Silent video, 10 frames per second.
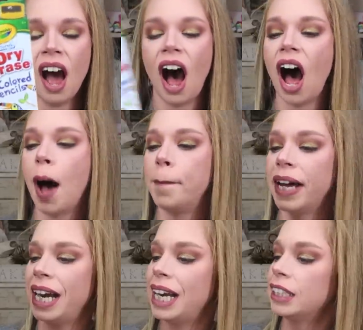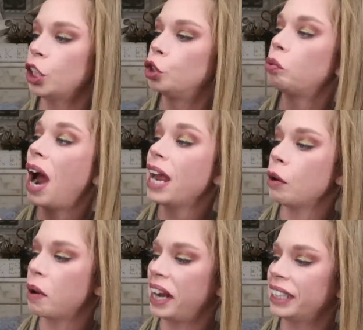Uh, but it is dry
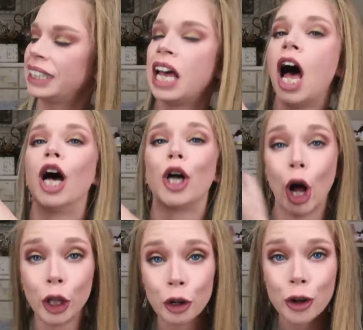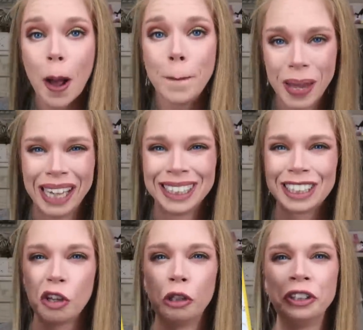erase colored
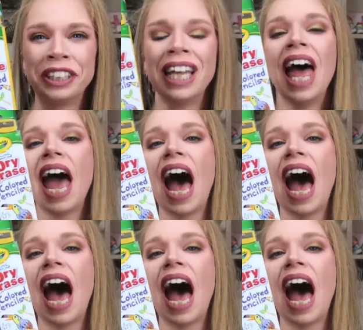pencils.